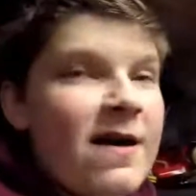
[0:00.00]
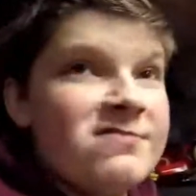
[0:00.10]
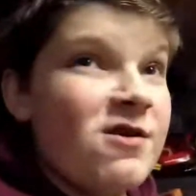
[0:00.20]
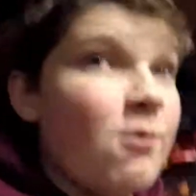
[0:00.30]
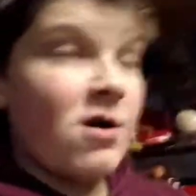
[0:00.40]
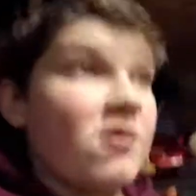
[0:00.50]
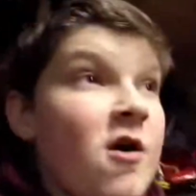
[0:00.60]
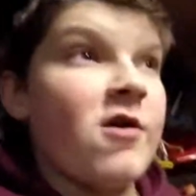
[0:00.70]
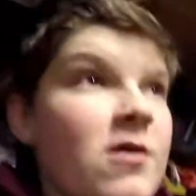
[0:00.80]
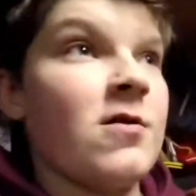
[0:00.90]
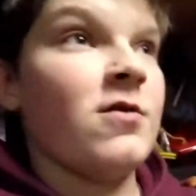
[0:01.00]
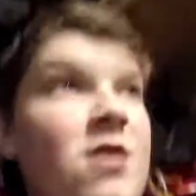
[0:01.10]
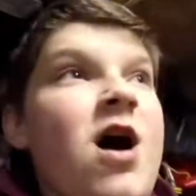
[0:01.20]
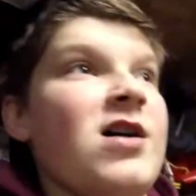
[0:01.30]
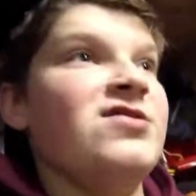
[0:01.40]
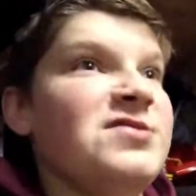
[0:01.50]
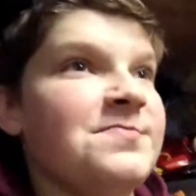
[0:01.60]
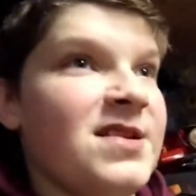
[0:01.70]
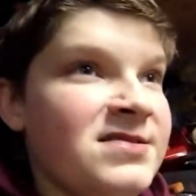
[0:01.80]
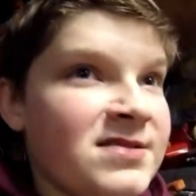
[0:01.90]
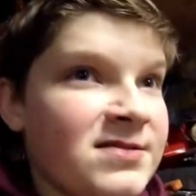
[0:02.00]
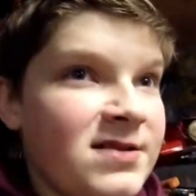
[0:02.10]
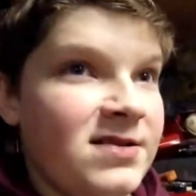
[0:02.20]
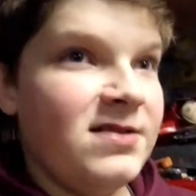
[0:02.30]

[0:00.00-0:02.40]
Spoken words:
a one car garage basically,